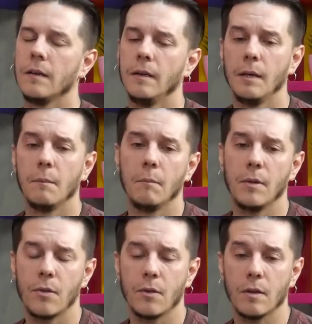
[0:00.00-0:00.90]

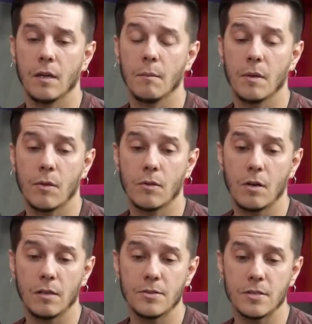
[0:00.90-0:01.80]

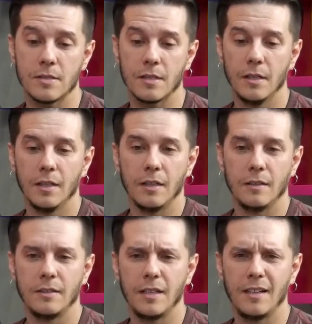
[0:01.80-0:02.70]
methodologists,
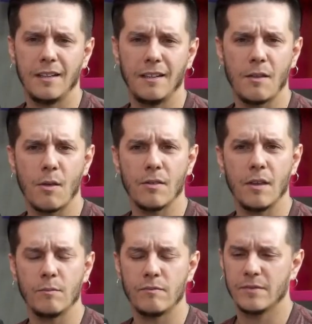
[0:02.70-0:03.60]

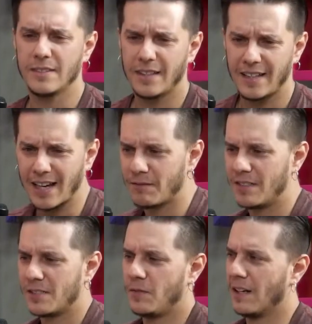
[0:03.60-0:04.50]
they have this
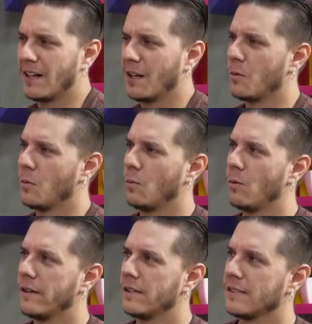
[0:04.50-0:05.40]
feeling like, what
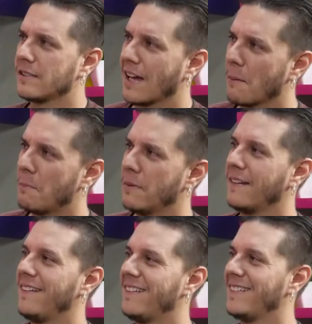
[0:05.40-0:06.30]
is happening
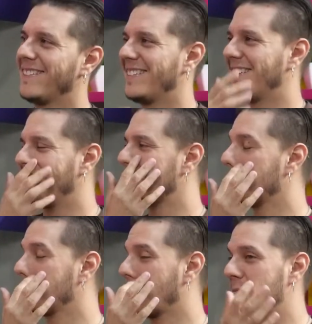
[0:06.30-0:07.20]
here?
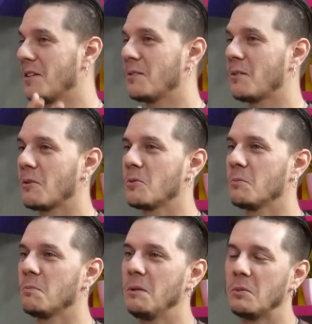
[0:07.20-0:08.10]
Sometimes I talk to
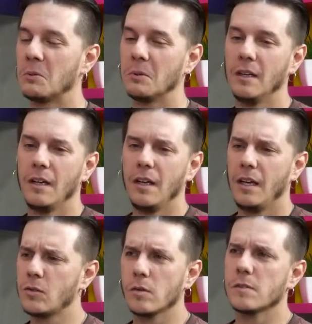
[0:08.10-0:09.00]
people,
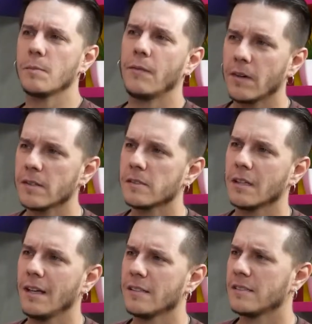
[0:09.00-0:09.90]
it was my first
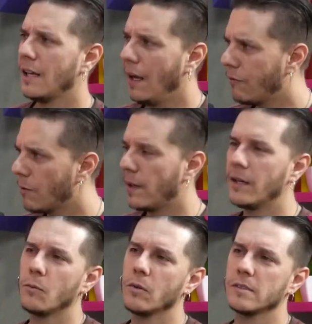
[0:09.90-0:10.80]
class and everybody
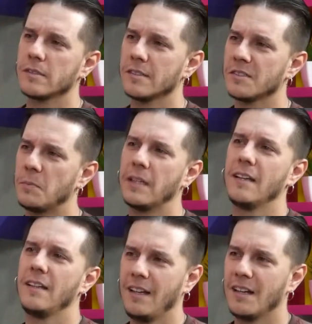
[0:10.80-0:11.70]
was speaking
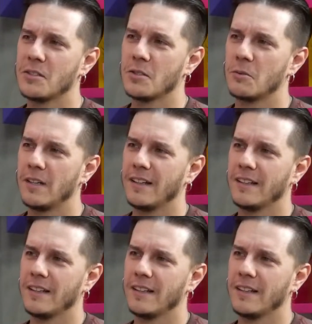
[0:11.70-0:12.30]
English already.